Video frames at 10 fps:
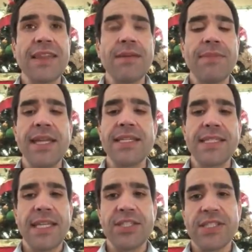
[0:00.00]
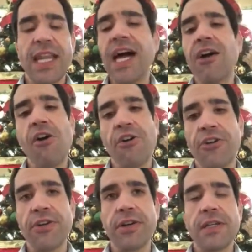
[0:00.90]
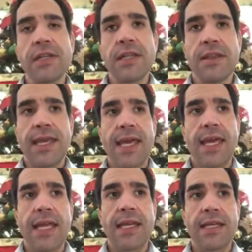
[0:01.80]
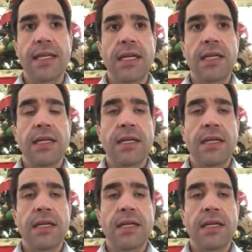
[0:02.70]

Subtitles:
think maintenance stage is a lot harder than,